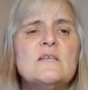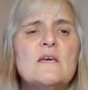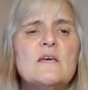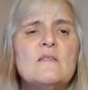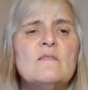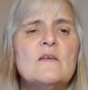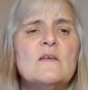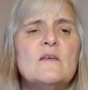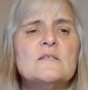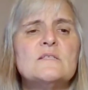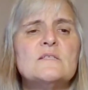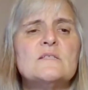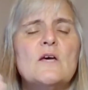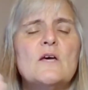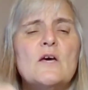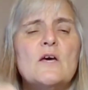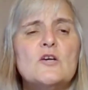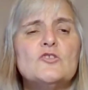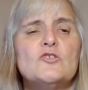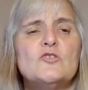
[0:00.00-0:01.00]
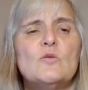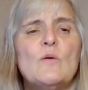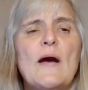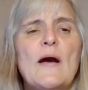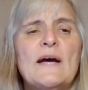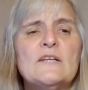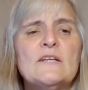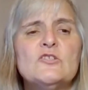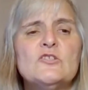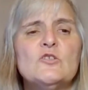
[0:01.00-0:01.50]
and this to
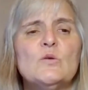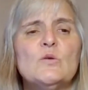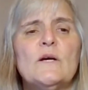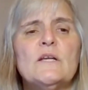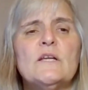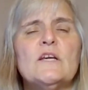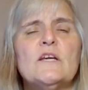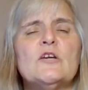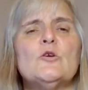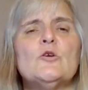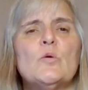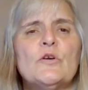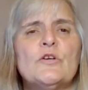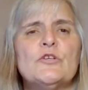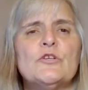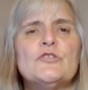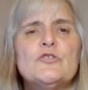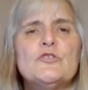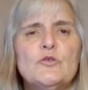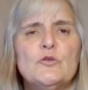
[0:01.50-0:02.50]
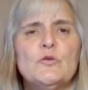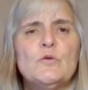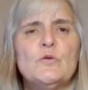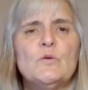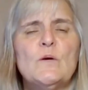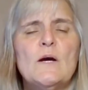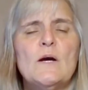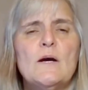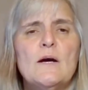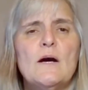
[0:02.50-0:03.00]
add to it in order
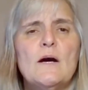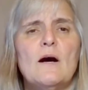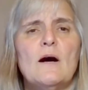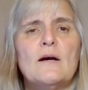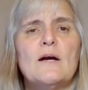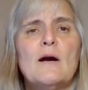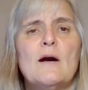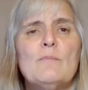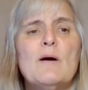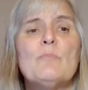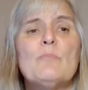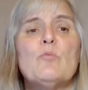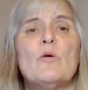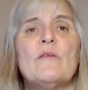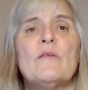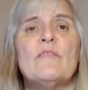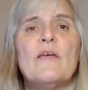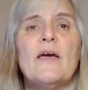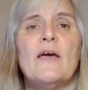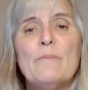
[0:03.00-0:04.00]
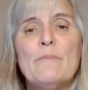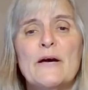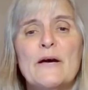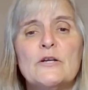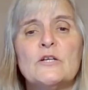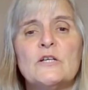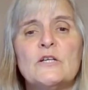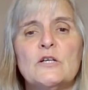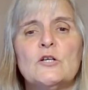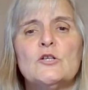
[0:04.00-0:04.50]
to come up with a
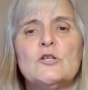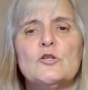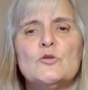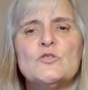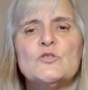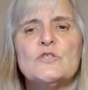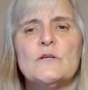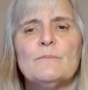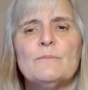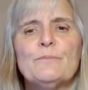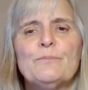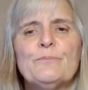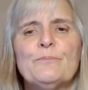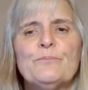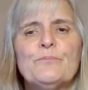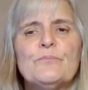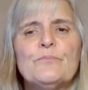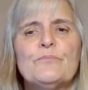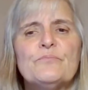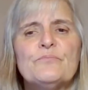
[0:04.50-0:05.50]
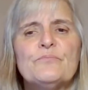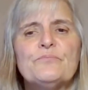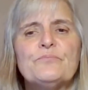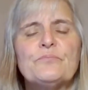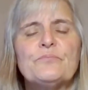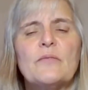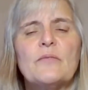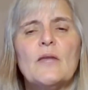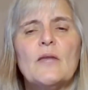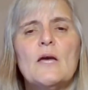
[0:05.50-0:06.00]
better conclusion.
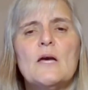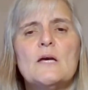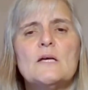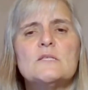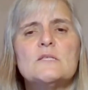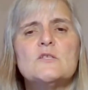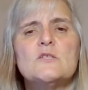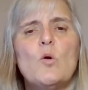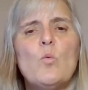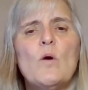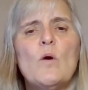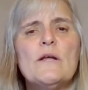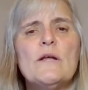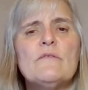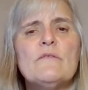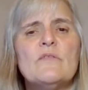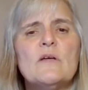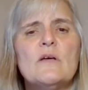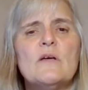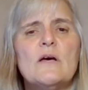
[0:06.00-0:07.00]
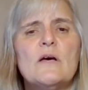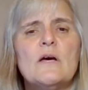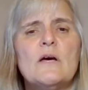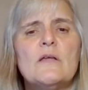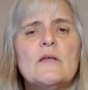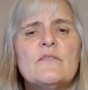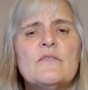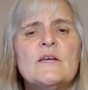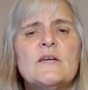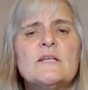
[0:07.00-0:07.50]
So one of the
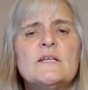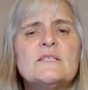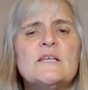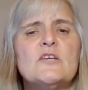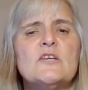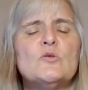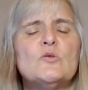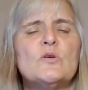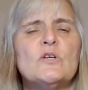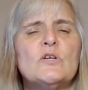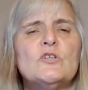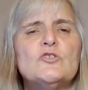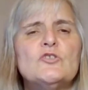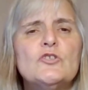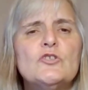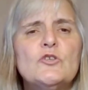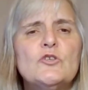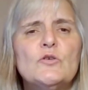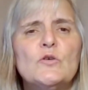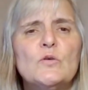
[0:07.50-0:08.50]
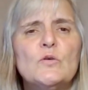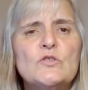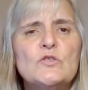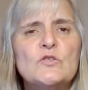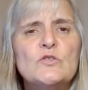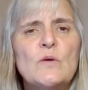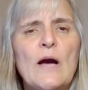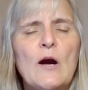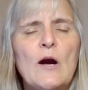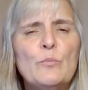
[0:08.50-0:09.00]
things that you can do
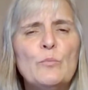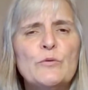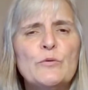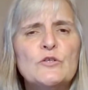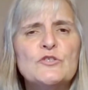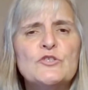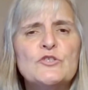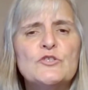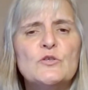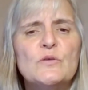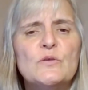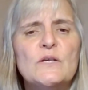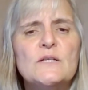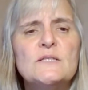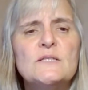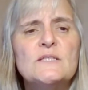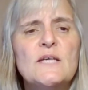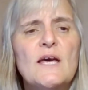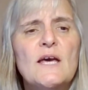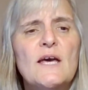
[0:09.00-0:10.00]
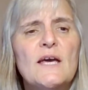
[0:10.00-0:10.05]
to help your students